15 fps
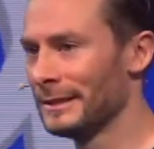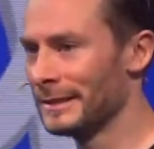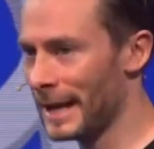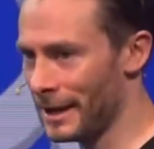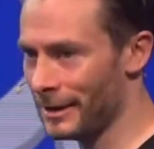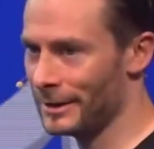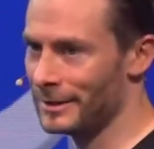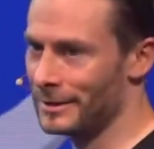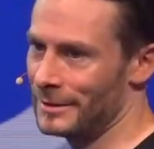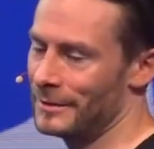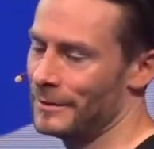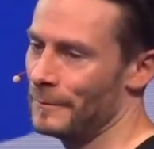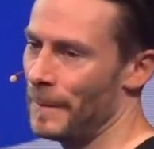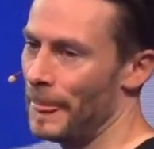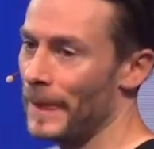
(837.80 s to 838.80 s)

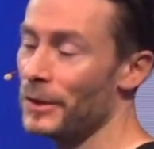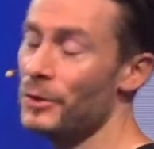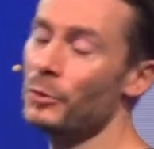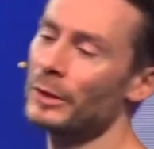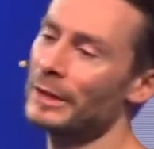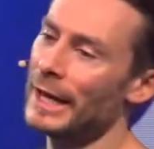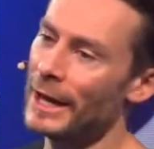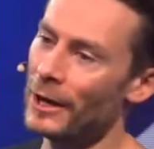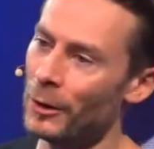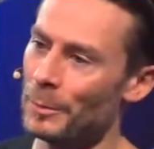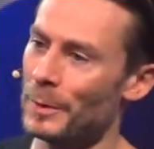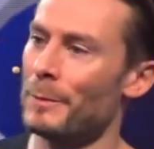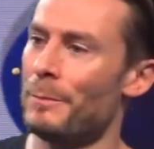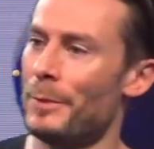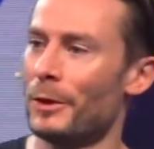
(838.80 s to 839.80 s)
talents. You can
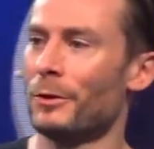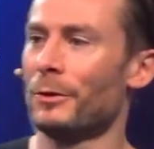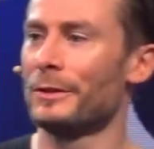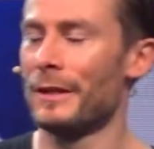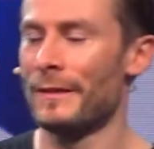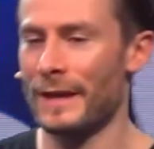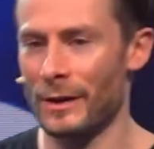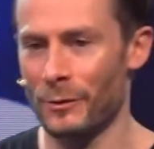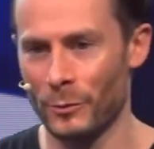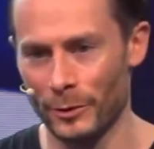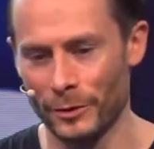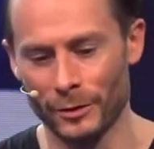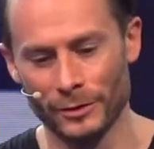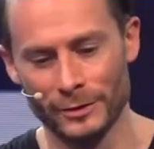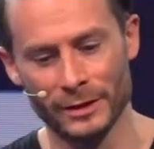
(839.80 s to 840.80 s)
help build that
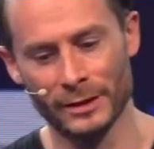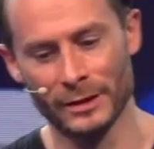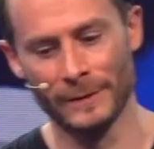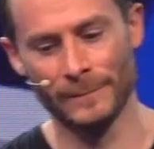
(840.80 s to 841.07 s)
world